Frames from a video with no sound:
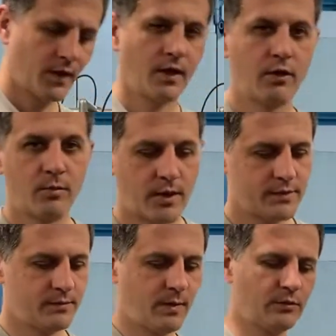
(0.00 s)
I'll
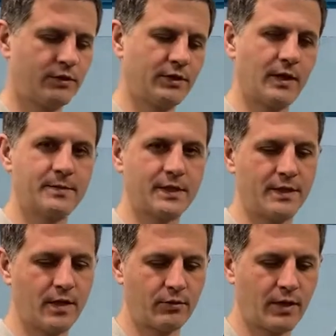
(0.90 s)
mount it upside down,